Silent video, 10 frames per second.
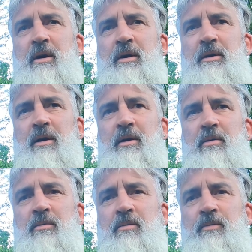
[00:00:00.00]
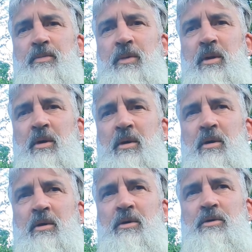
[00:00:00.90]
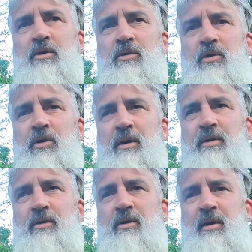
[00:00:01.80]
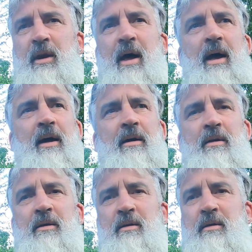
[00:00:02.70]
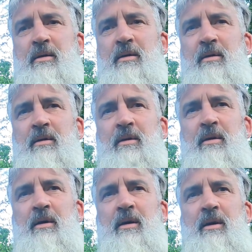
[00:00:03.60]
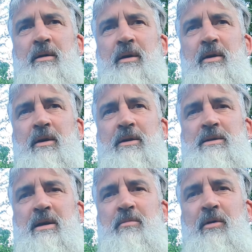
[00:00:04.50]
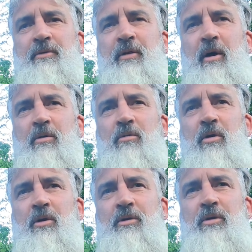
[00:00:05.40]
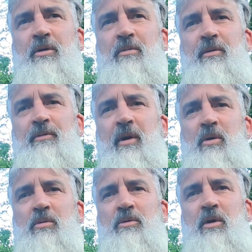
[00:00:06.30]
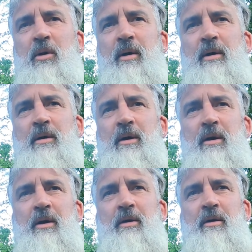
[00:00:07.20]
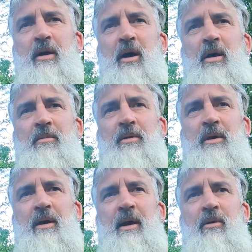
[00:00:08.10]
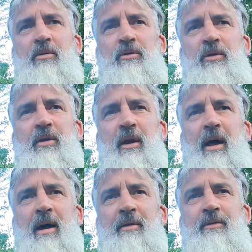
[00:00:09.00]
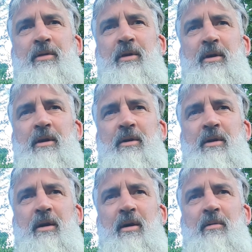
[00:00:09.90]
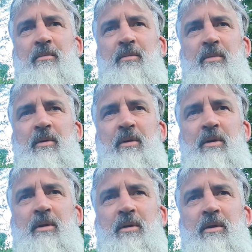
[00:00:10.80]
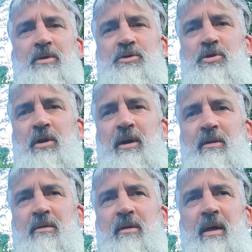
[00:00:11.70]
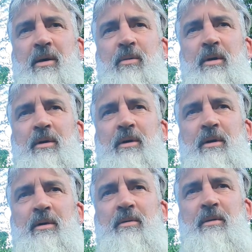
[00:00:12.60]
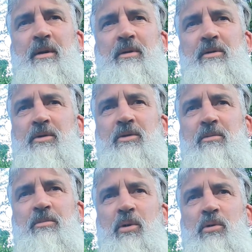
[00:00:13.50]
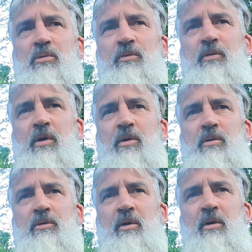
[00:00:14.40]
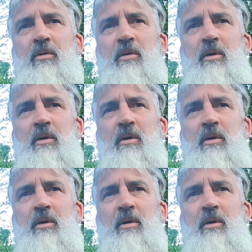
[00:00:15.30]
and then just got it to the net, and then I could see my float was going up the canal to the left, and I struck into that one and it just pulled through. So